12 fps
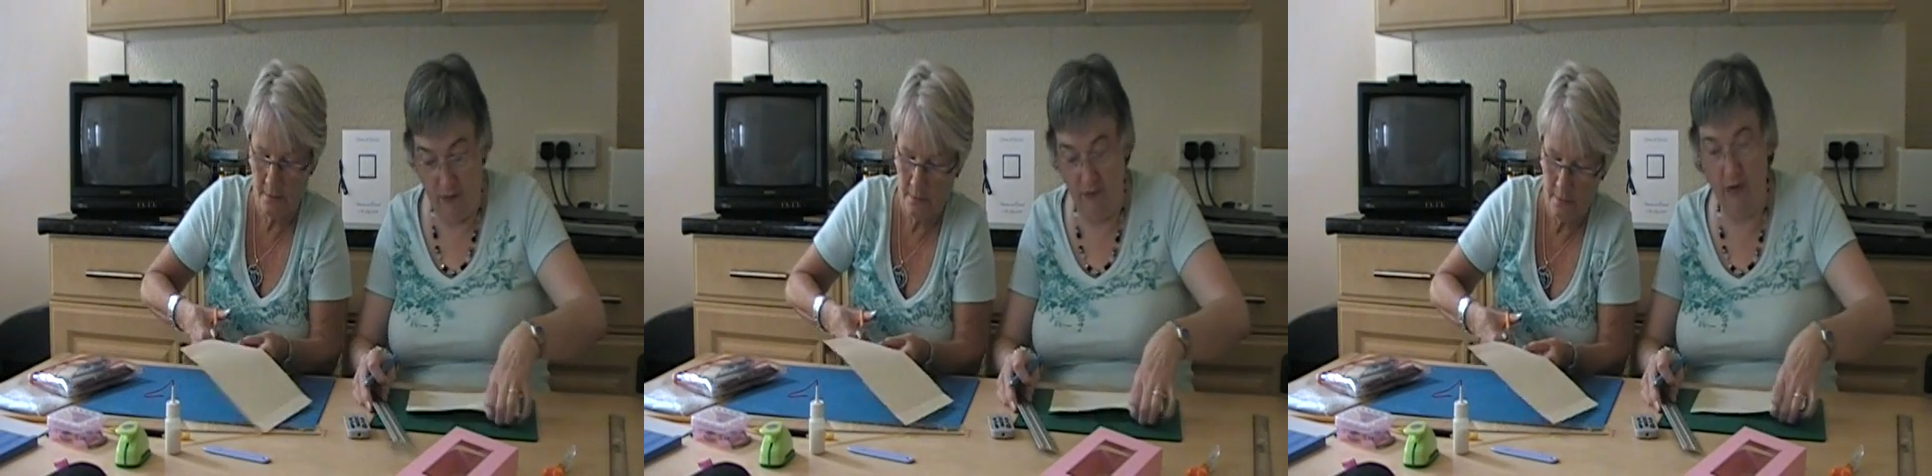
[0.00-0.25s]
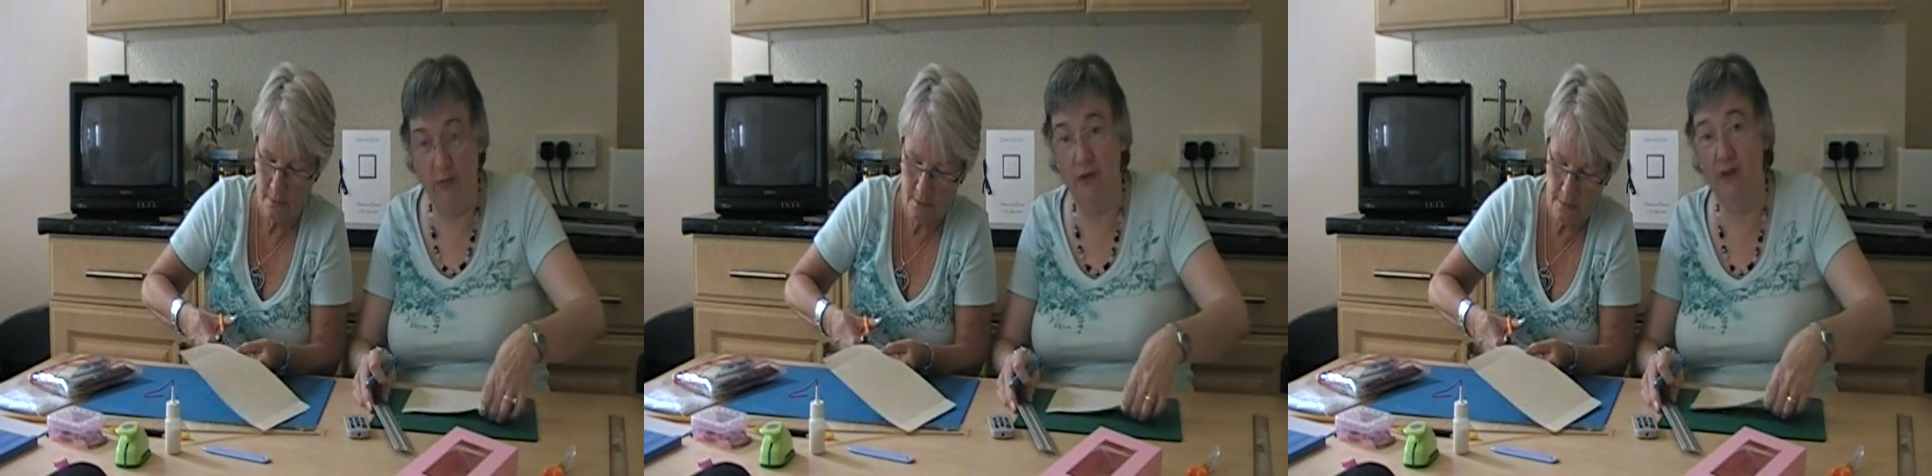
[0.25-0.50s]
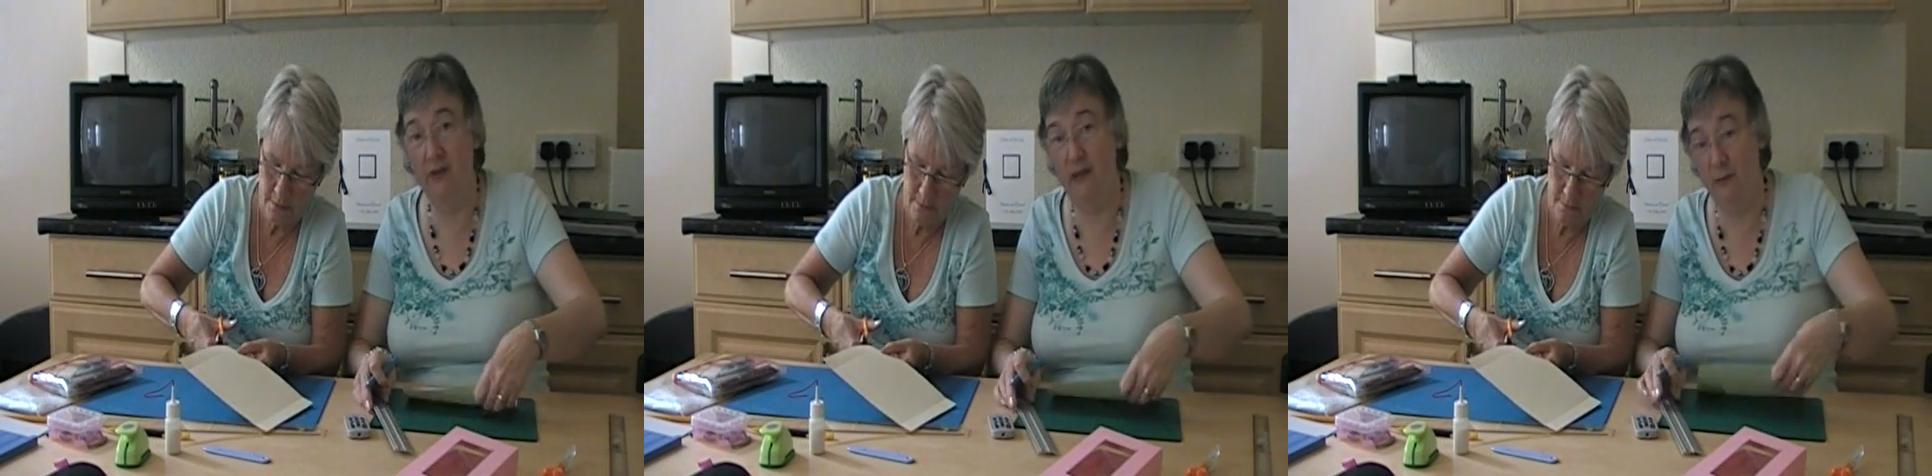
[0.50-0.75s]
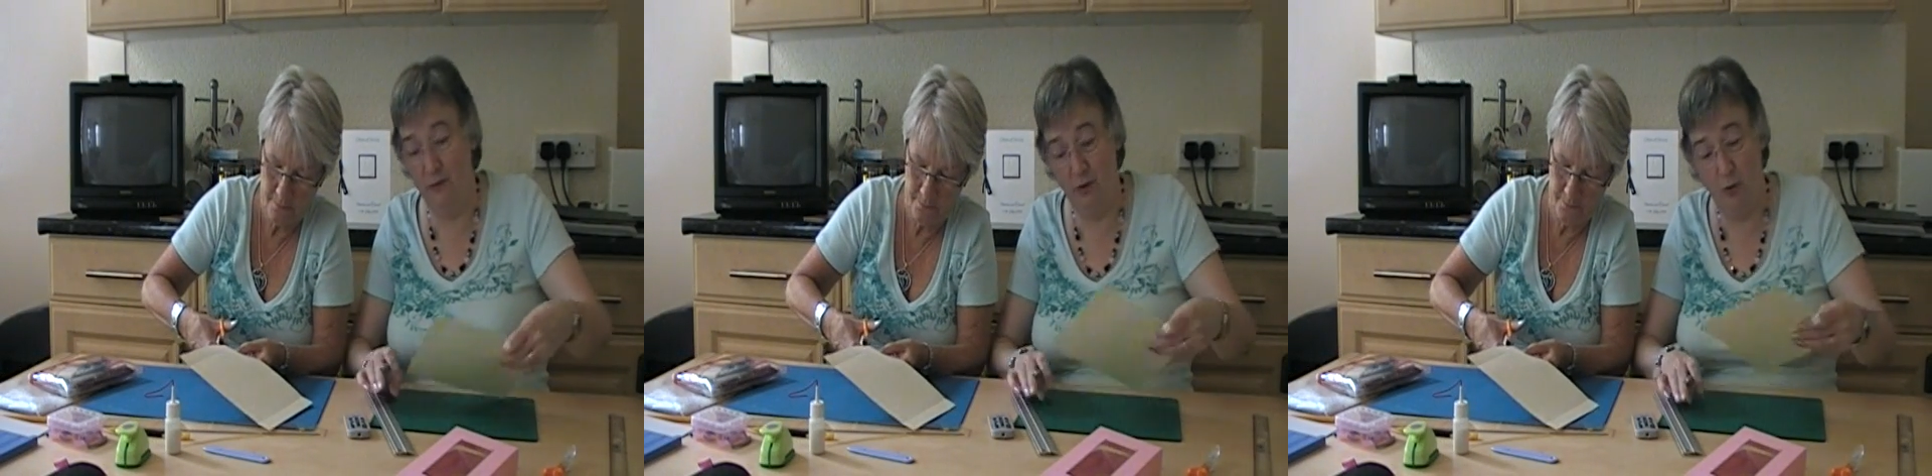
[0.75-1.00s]
if you want to
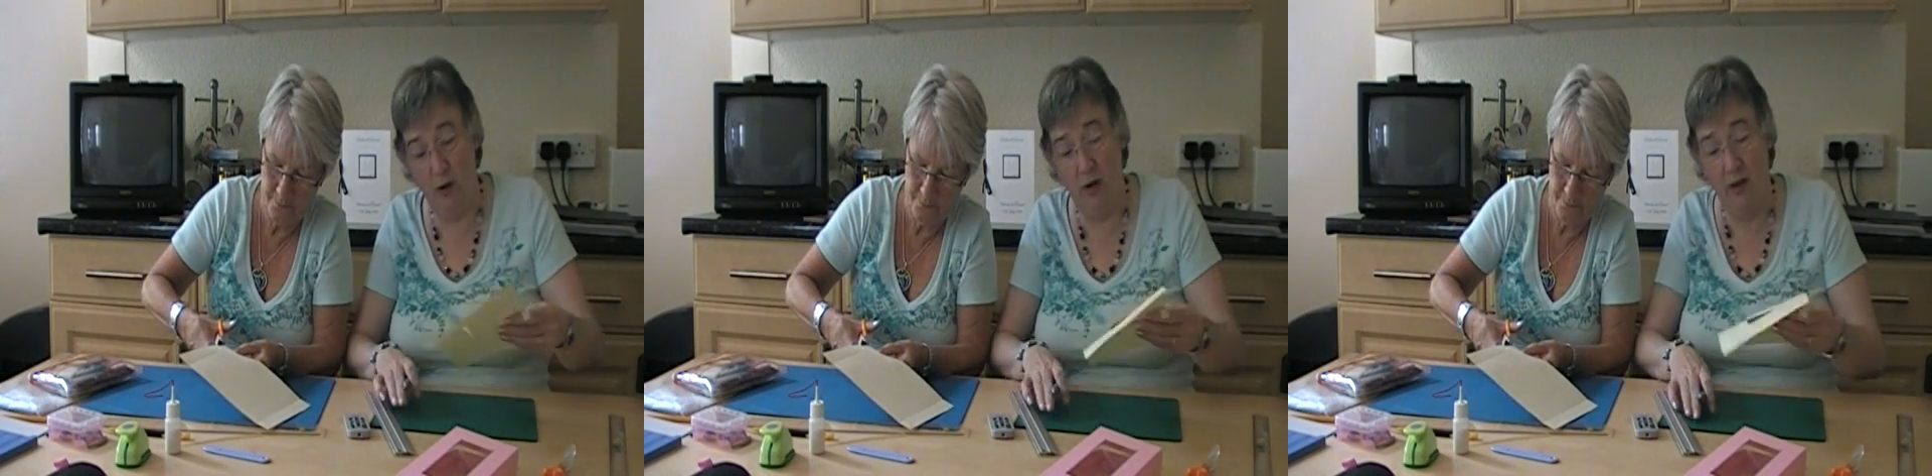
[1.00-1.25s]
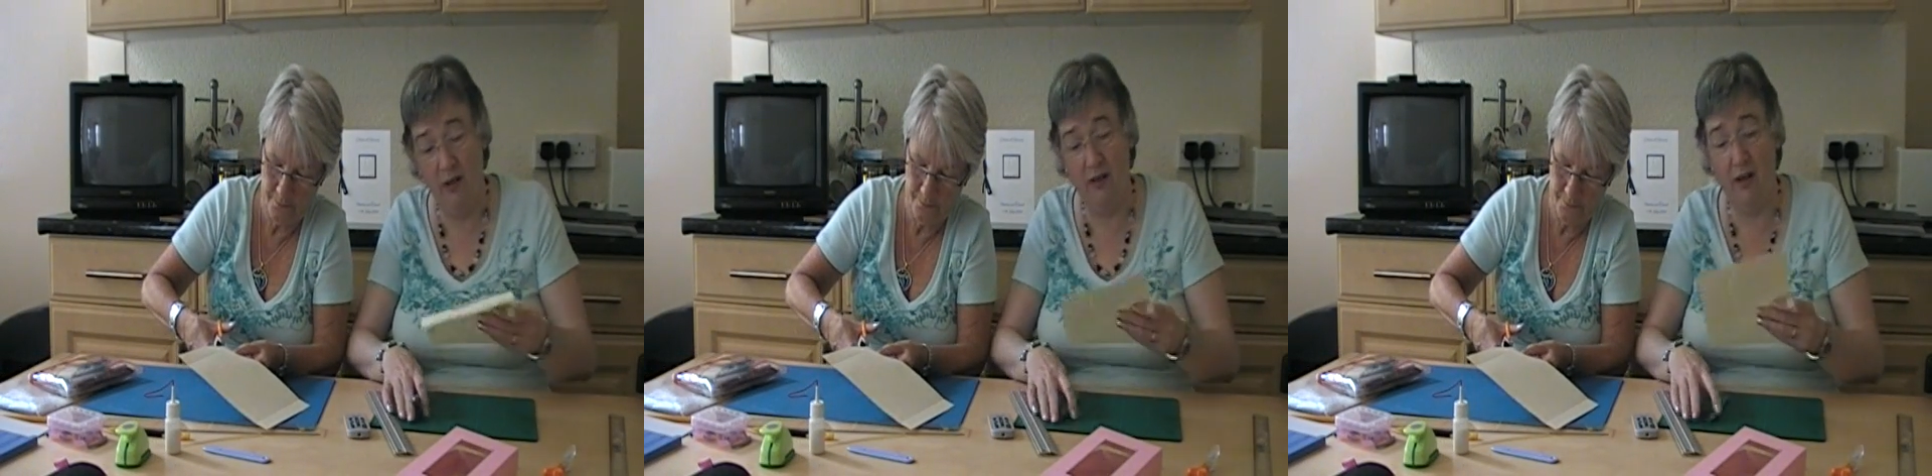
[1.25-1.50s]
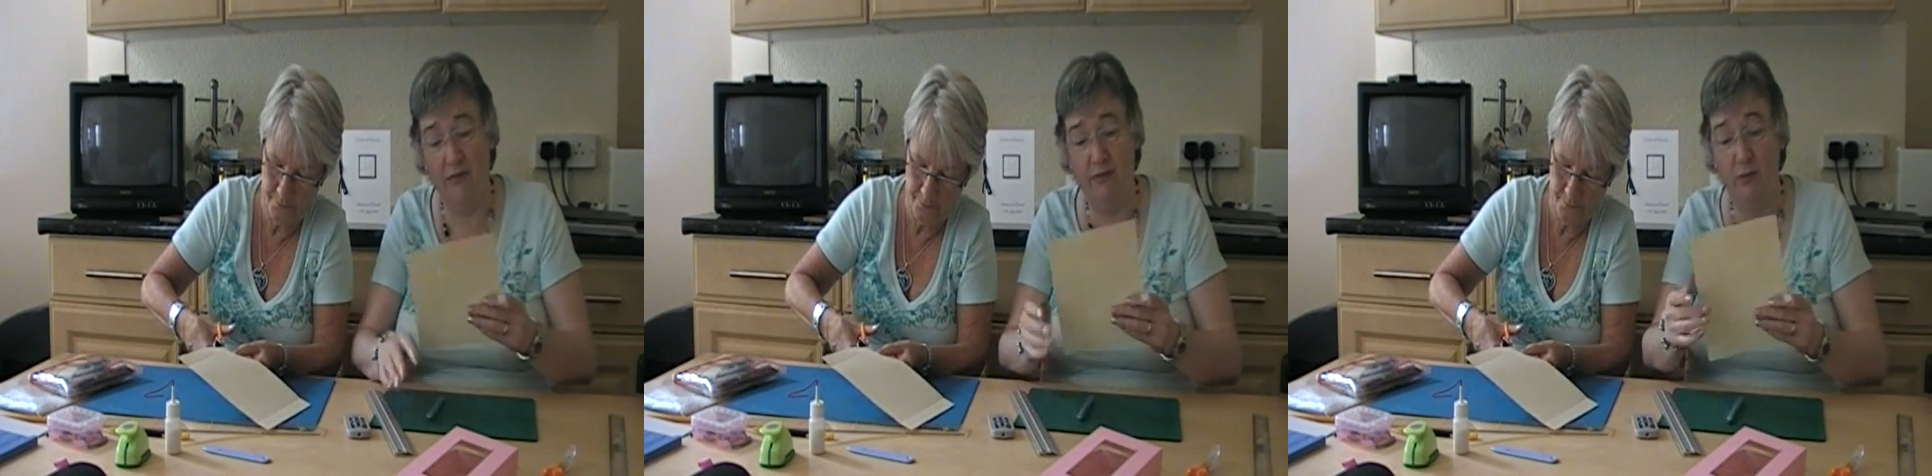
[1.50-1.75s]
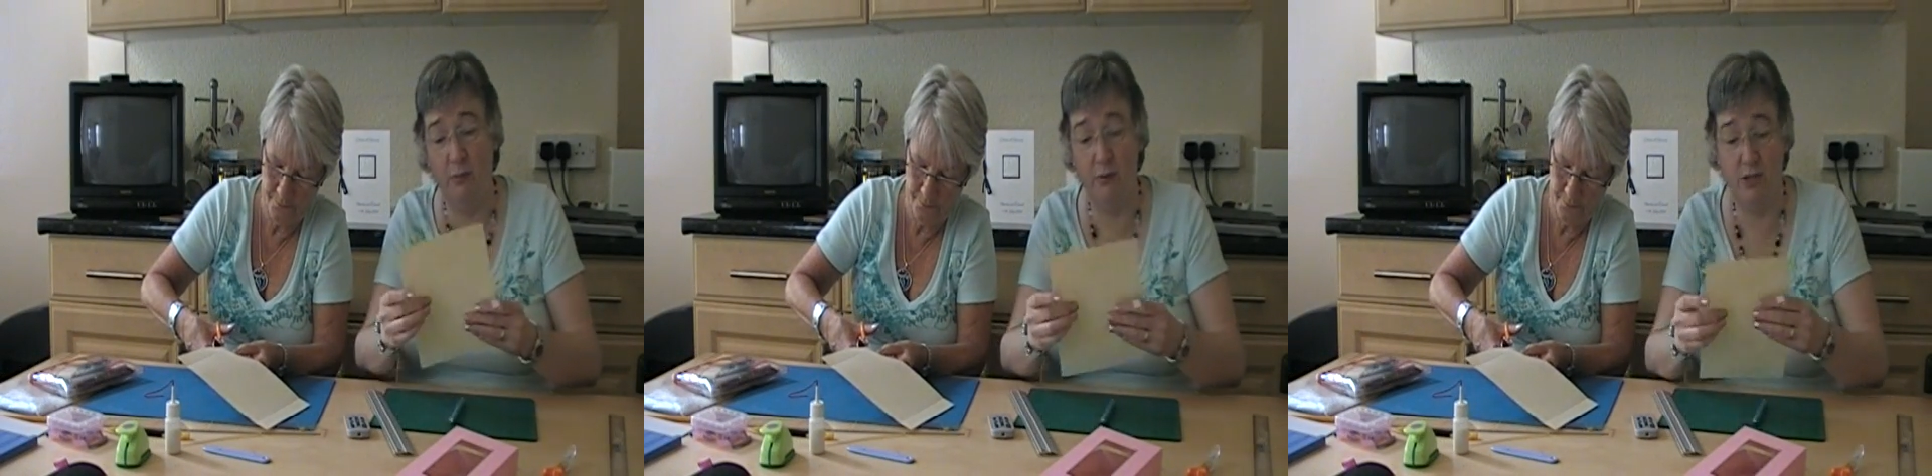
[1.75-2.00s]
keep them
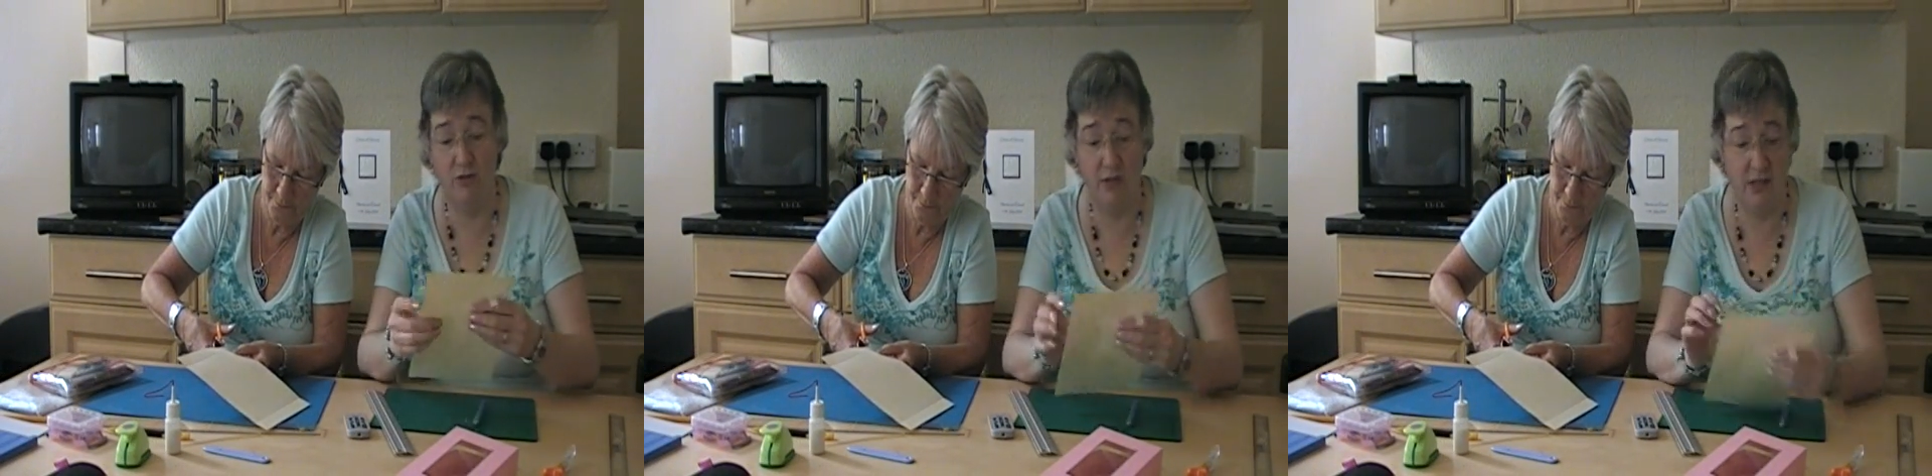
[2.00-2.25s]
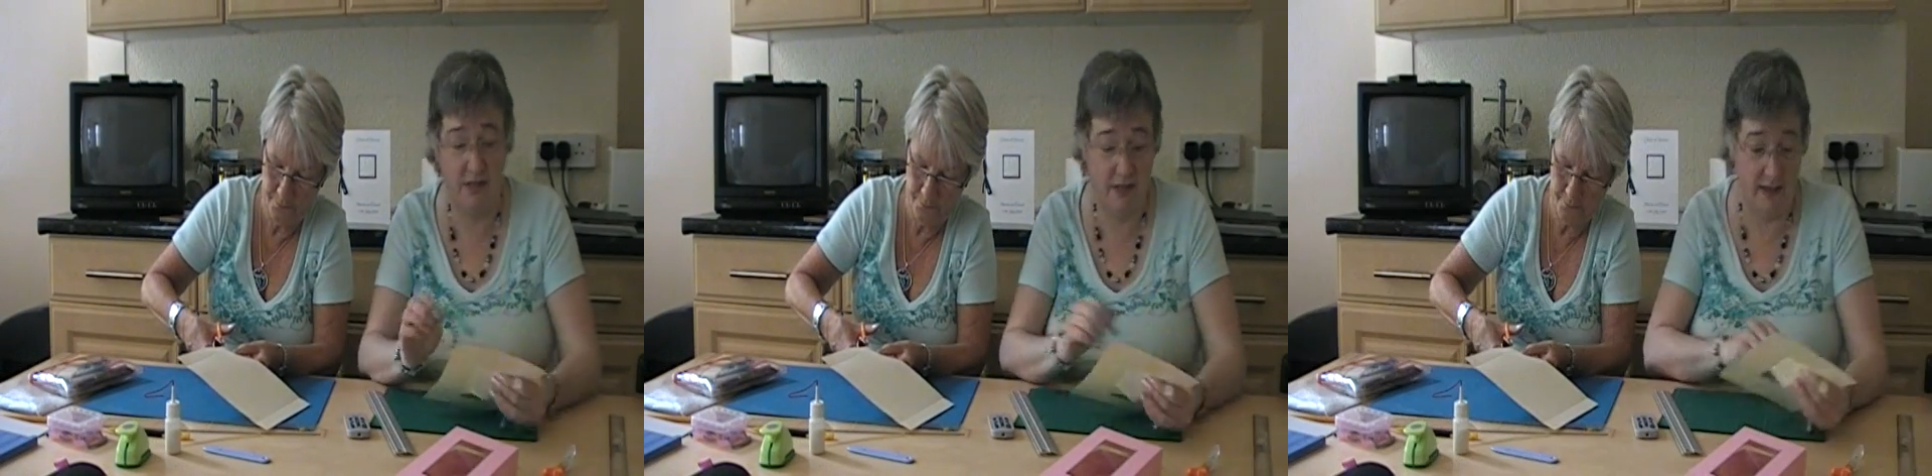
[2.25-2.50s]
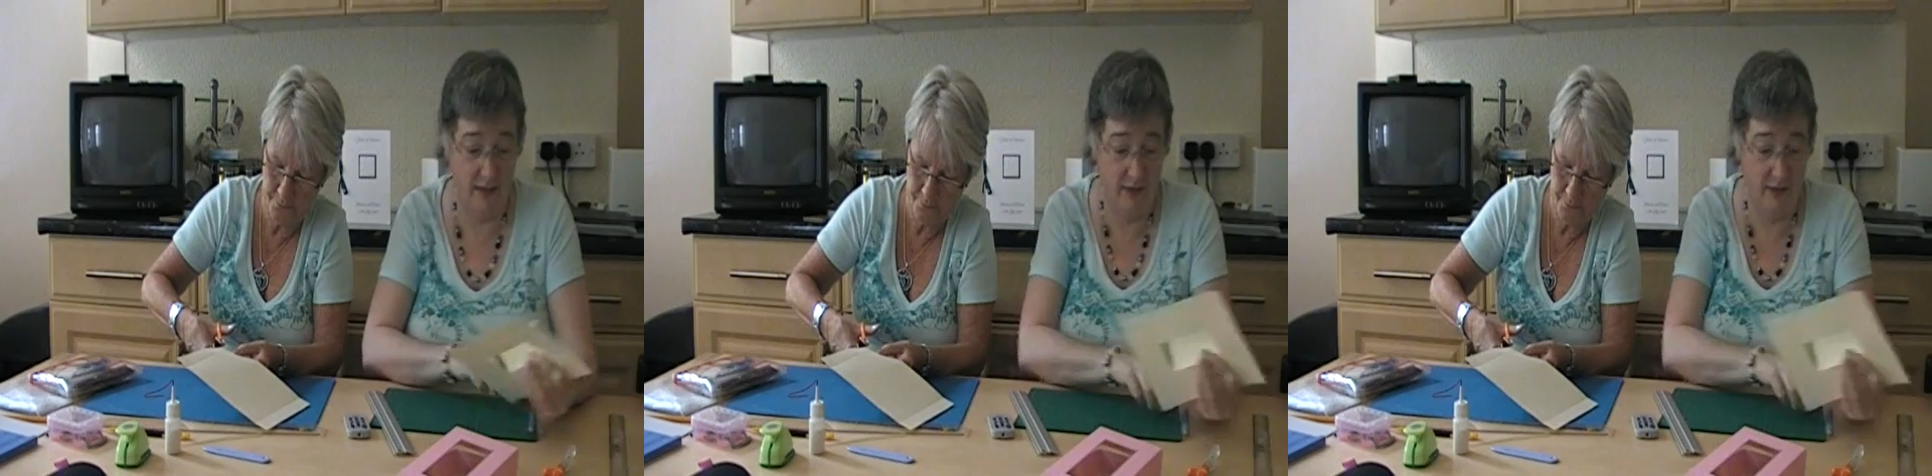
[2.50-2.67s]
crafty whippets right side, you